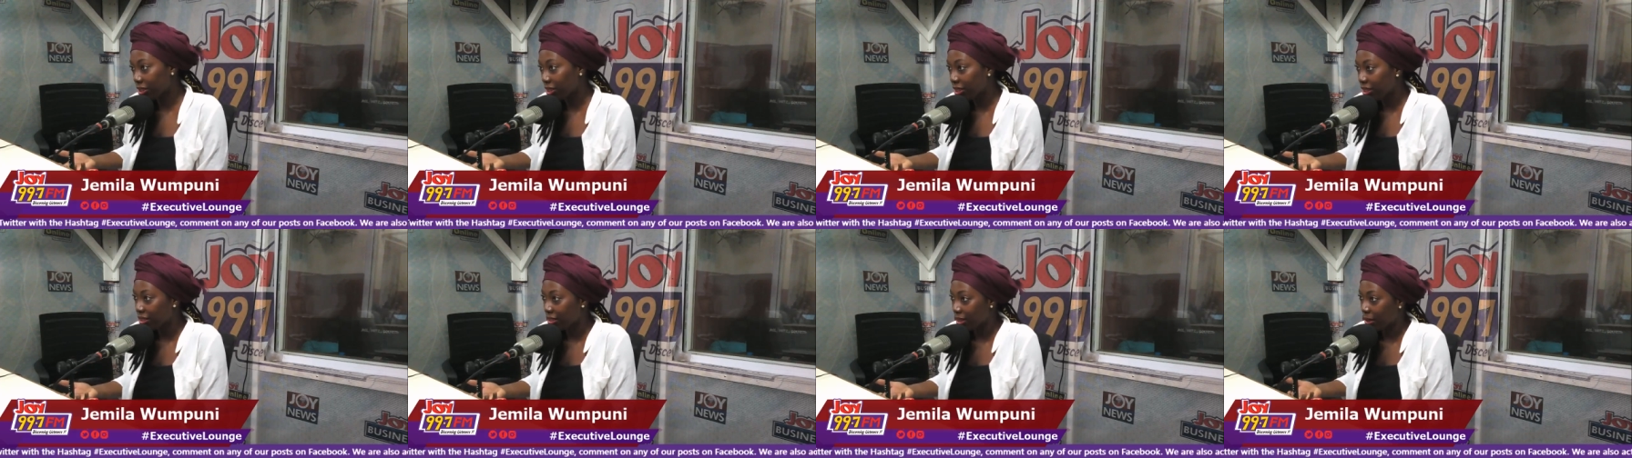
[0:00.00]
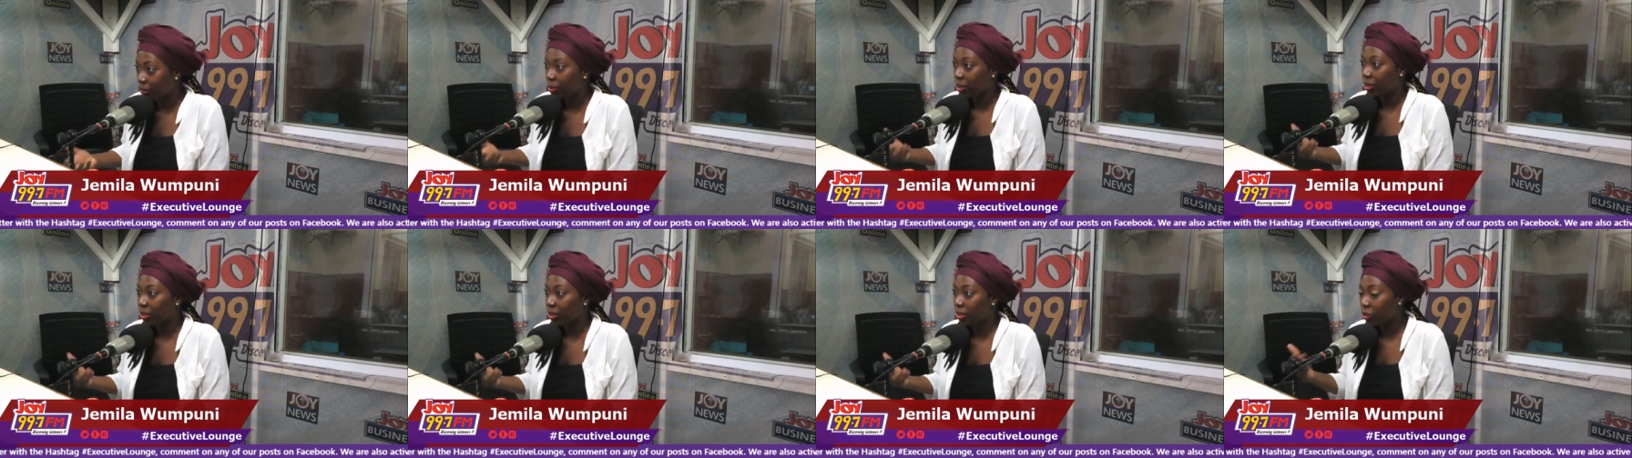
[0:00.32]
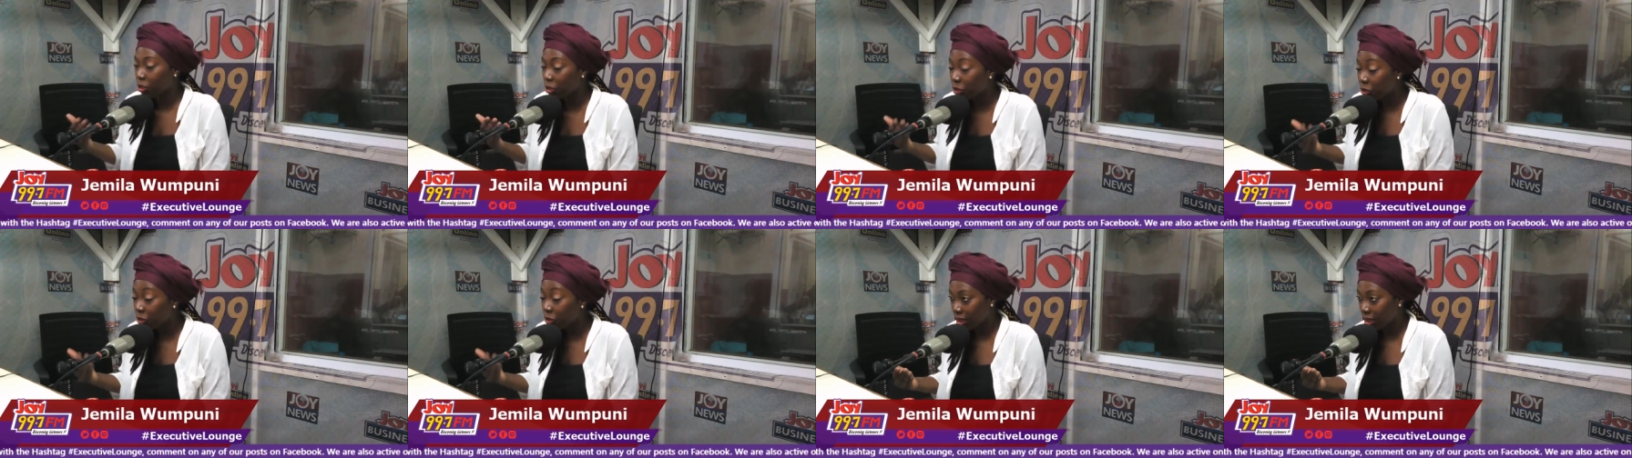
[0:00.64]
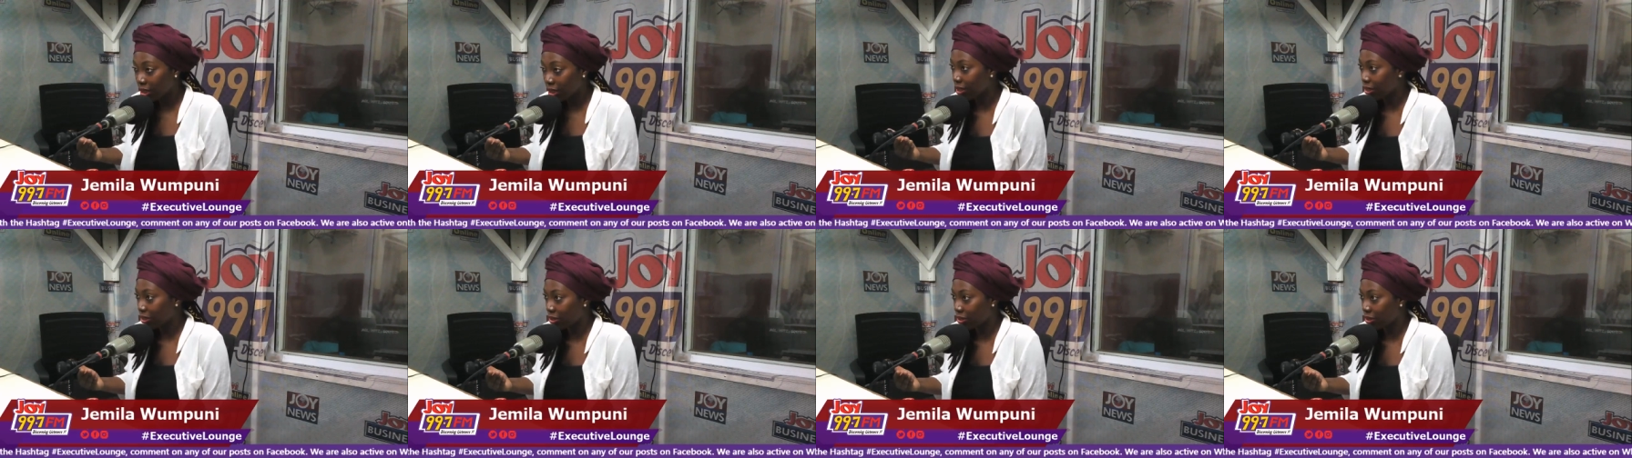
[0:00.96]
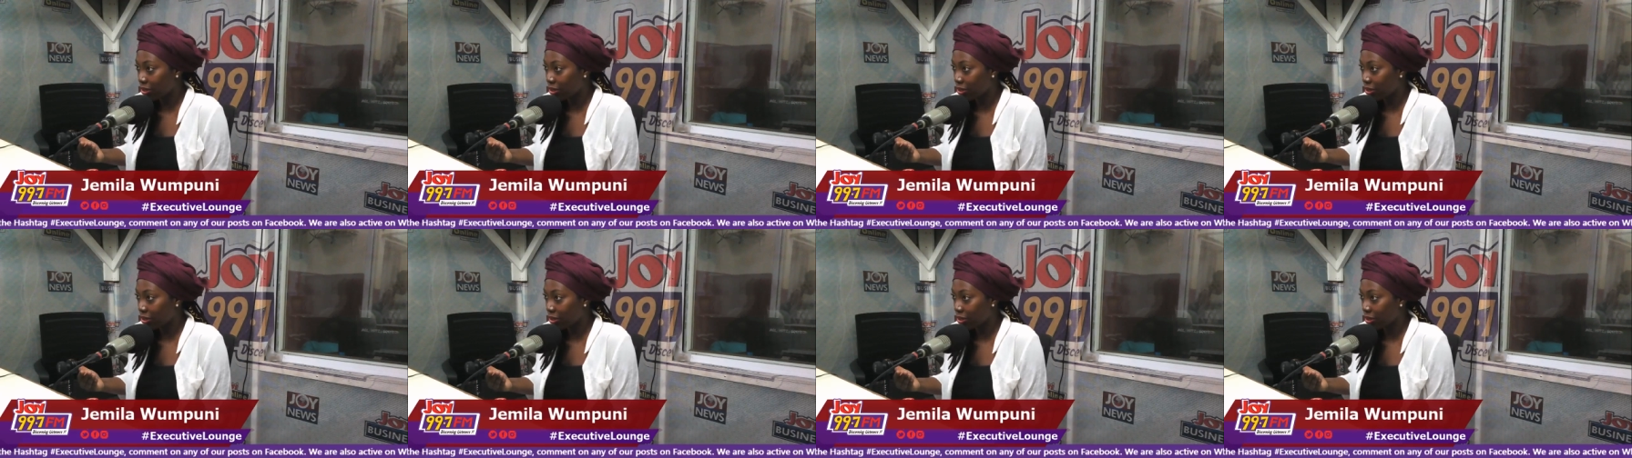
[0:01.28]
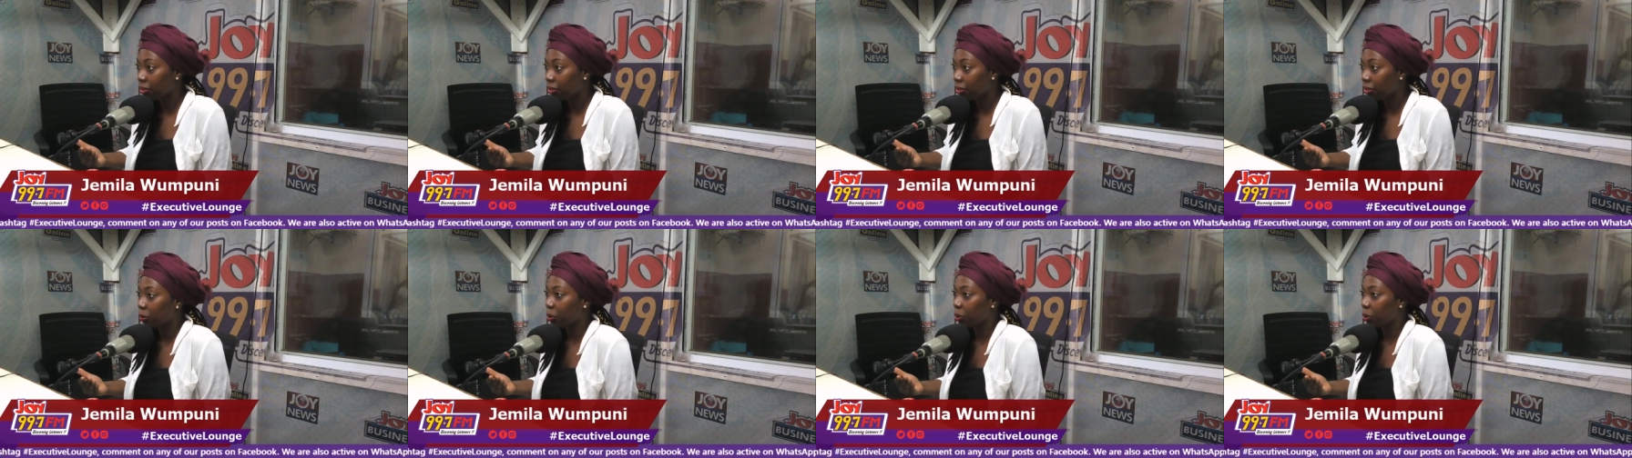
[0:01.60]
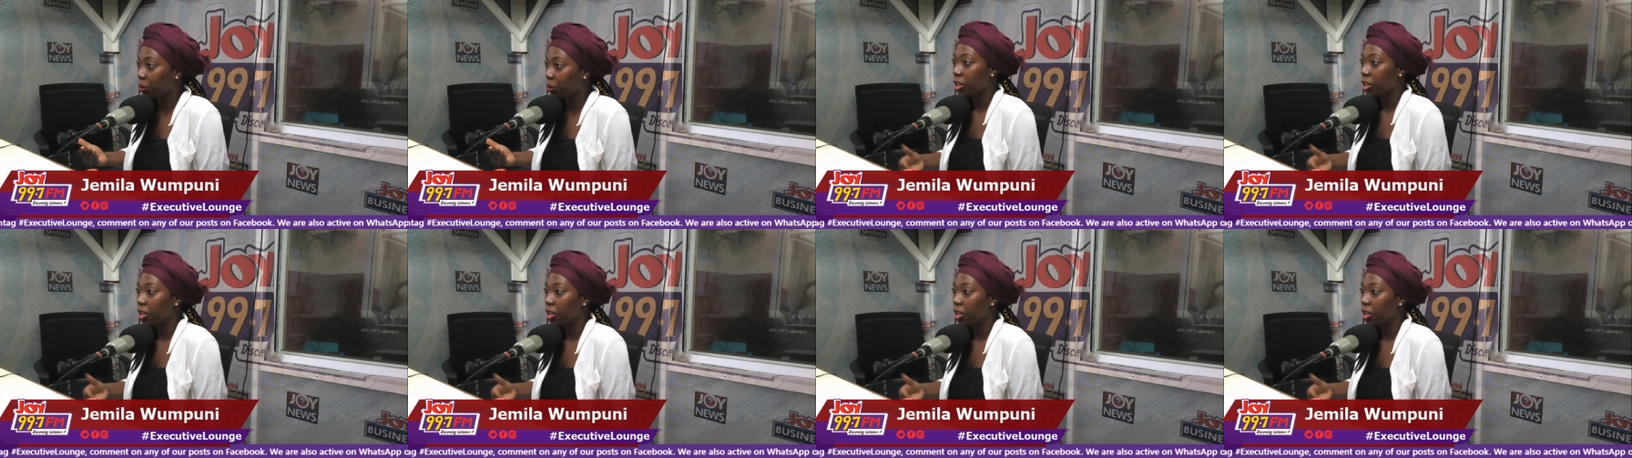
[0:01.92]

Mm. I mm-hmm. mean, not to say it's not painful.